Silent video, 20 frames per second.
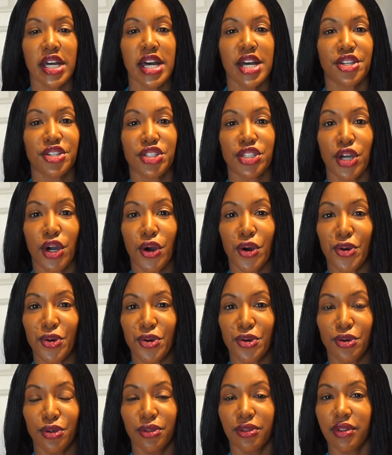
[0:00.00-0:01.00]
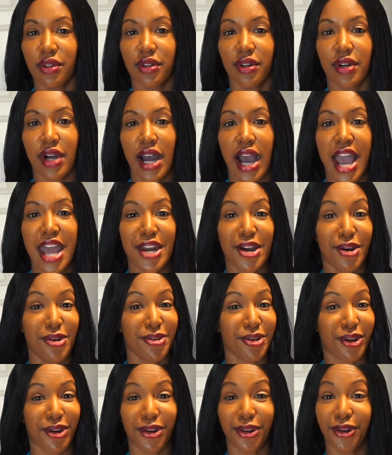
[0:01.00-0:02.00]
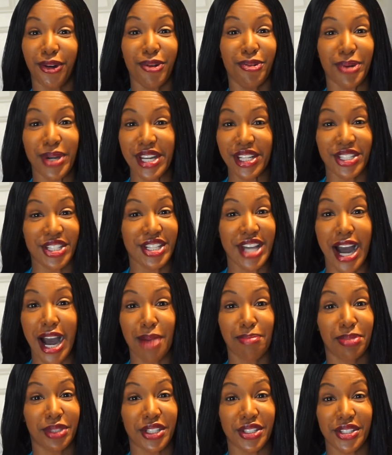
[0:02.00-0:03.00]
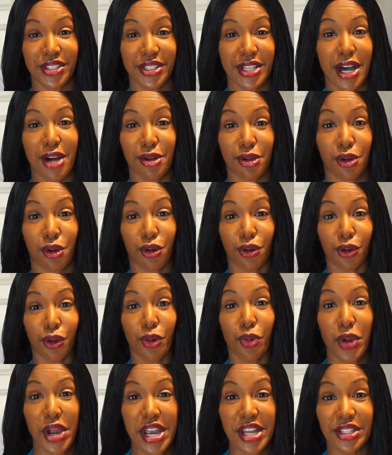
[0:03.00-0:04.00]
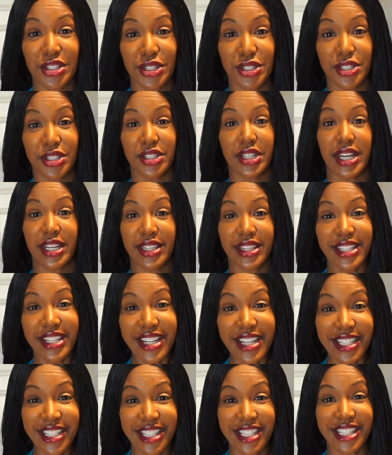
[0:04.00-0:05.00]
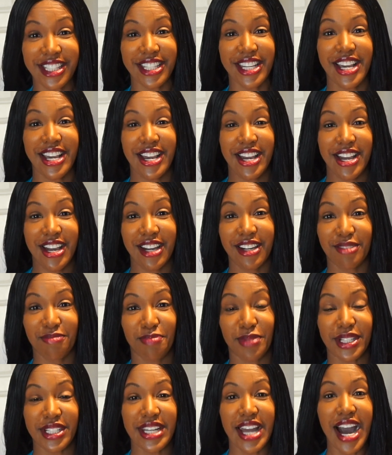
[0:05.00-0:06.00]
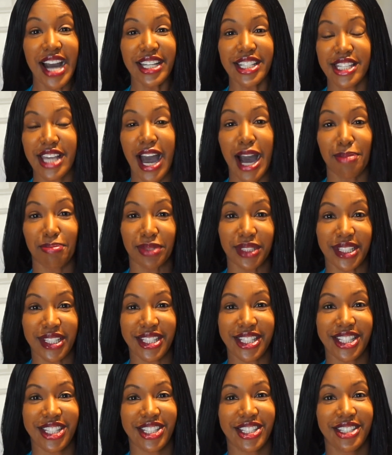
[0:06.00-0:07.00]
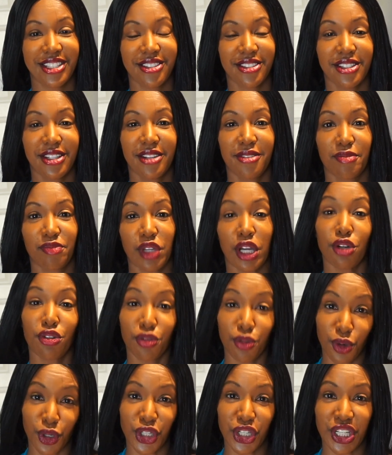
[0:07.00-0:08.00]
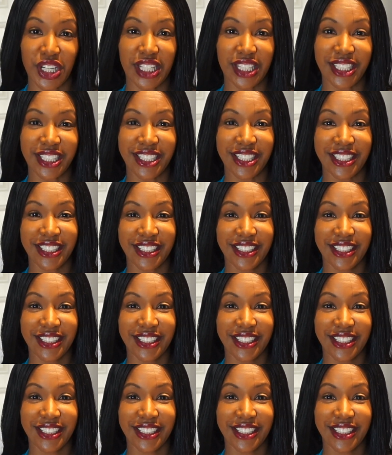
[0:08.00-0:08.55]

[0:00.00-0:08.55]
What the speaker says: So I don't curl weights topless. I'll curl weights like this, but not topless, unfortunately.